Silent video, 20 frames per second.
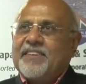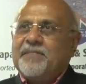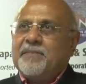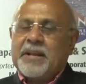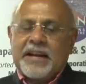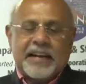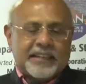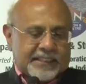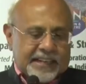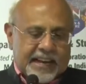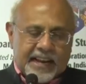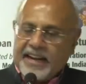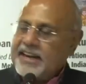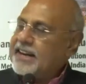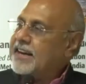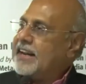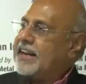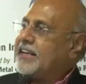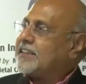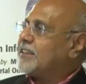
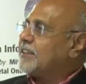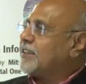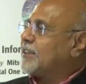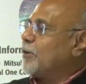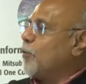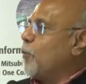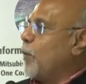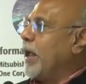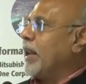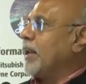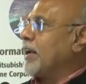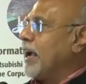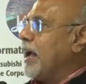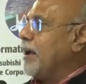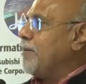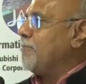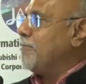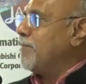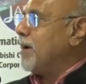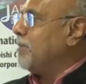Minasan, let's
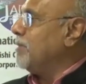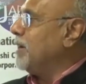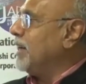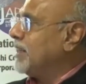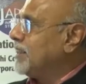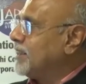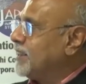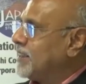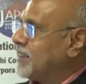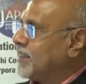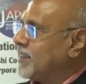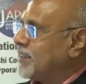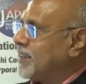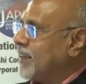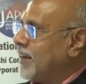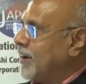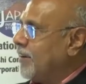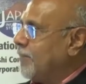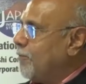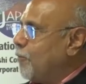welcome amidst
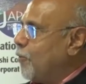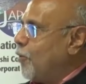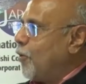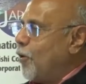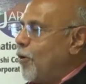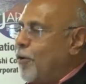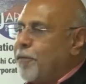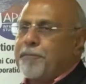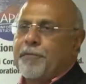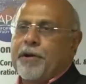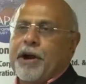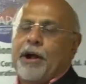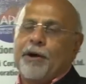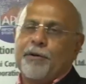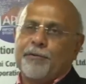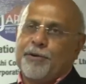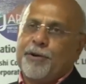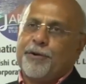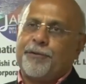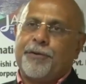a warm
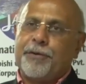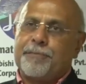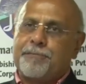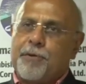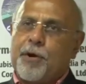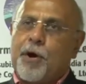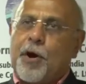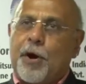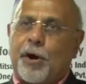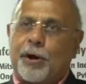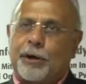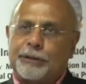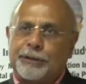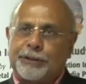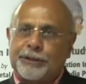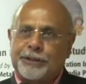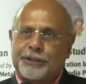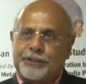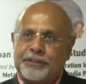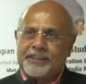round of
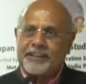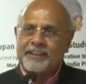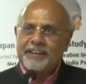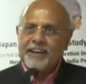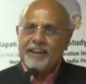applause